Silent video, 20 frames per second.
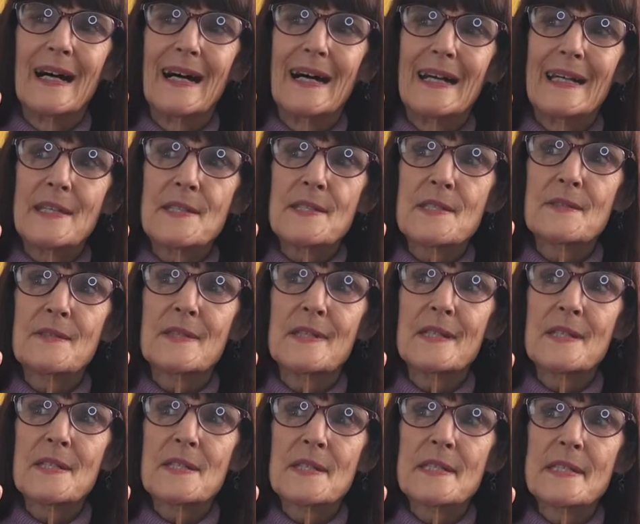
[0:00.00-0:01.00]

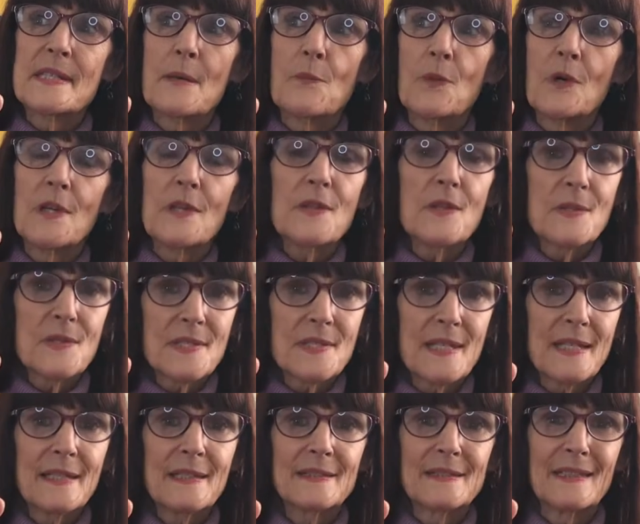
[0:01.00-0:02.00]
it's one of those
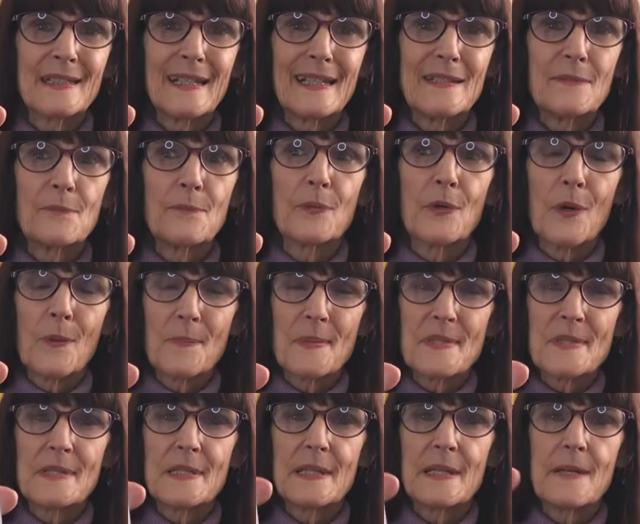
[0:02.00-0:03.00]
things that I
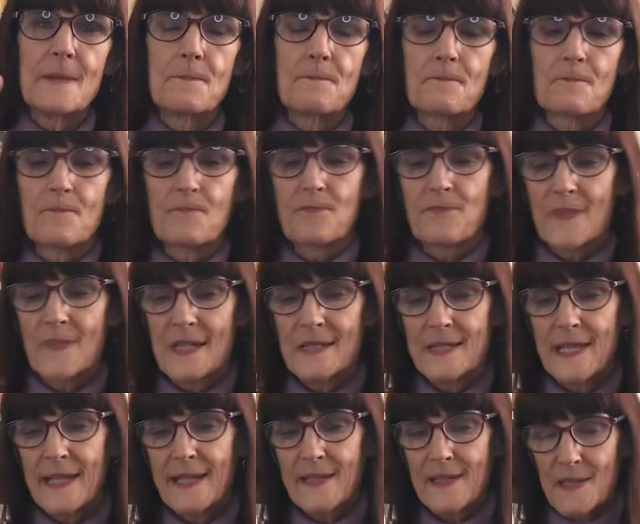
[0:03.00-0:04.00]
purposely
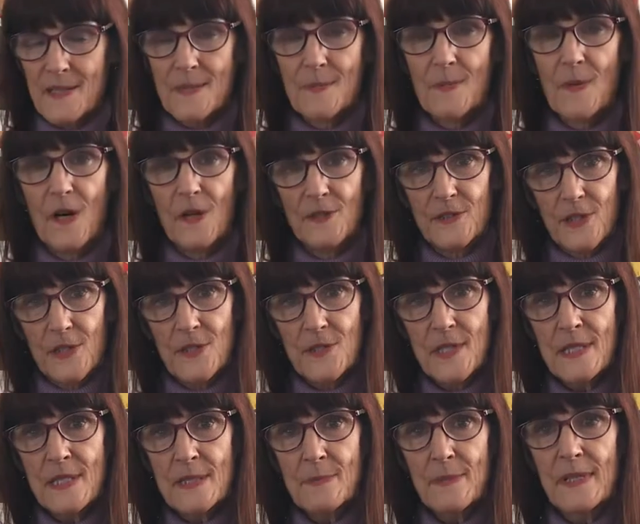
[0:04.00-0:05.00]
take in small
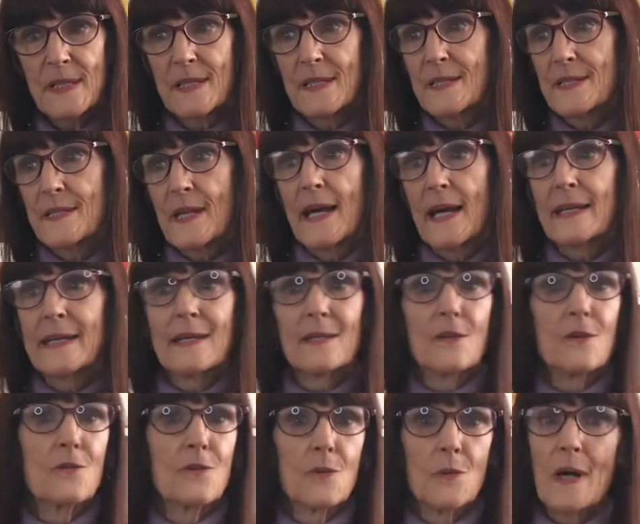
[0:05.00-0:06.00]
doses because I get
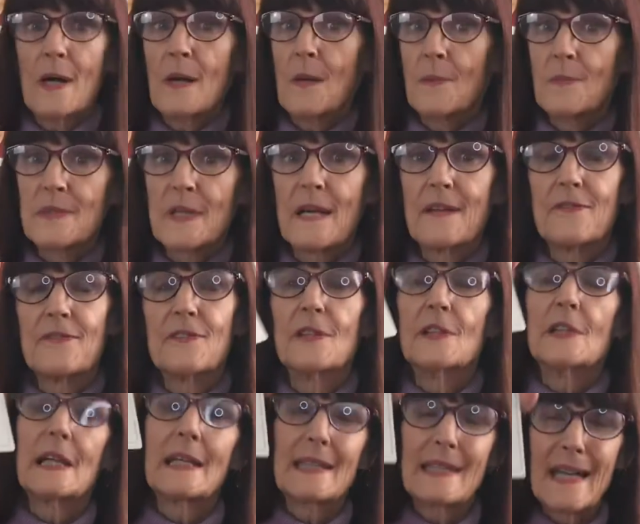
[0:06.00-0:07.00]
overwhelmed. I feel
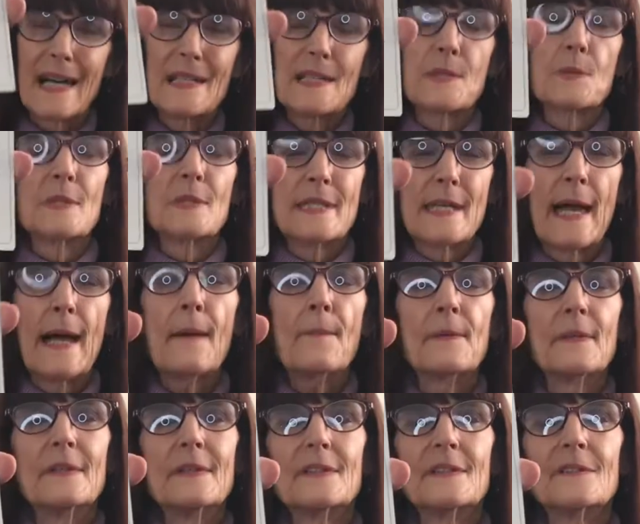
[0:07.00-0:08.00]
like that's what's
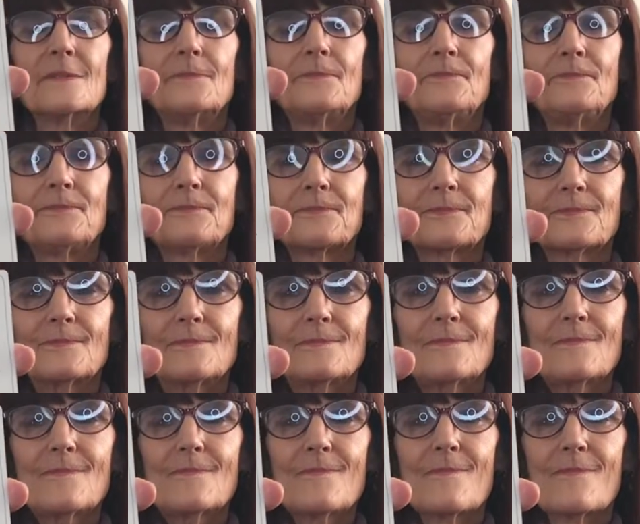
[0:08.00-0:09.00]
happened.
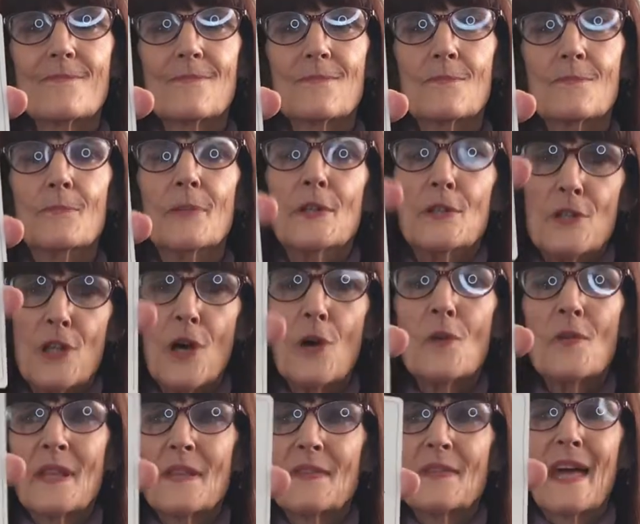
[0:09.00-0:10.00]
But
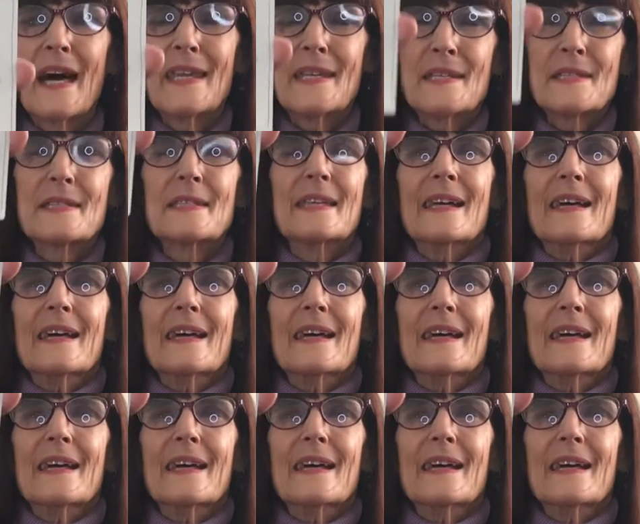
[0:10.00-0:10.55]
know that that is